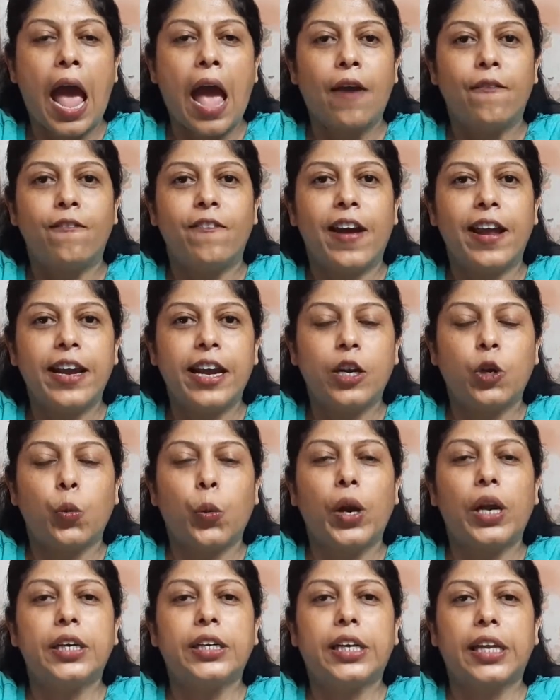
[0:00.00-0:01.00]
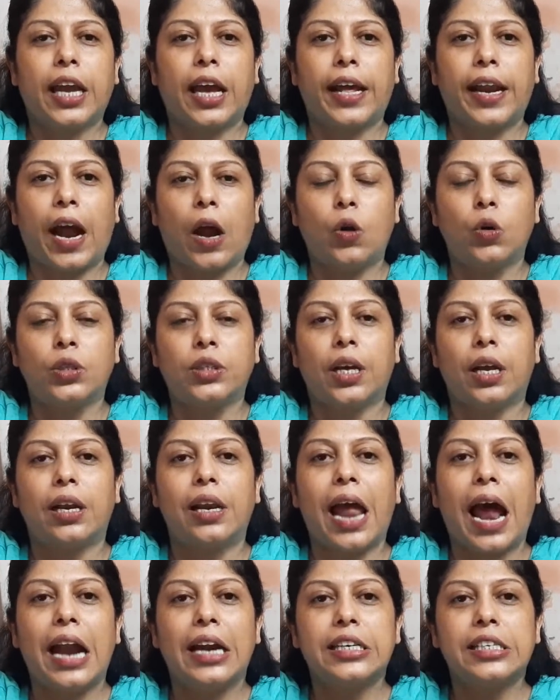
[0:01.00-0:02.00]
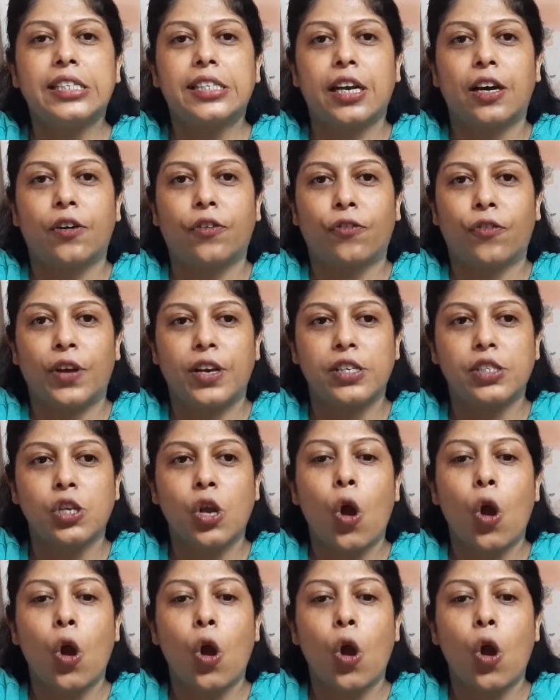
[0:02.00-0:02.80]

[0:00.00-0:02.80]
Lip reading: When it will tear out the land surface,